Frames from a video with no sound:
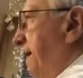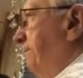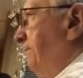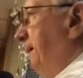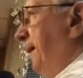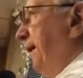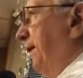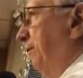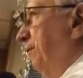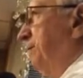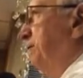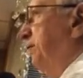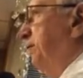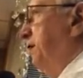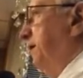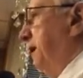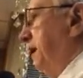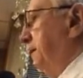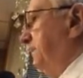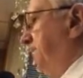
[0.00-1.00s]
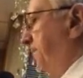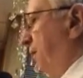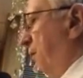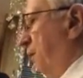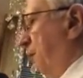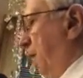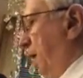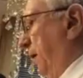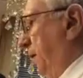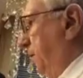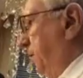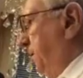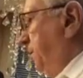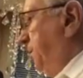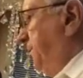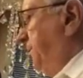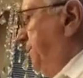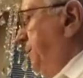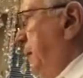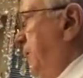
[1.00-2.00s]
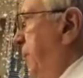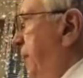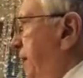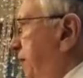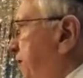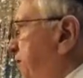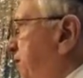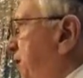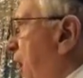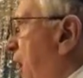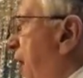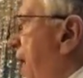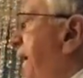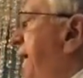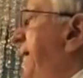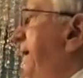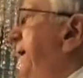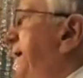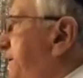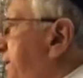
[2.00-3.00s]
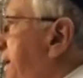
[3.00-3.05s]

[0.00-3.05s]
that Peter was looking for. And when he saw it,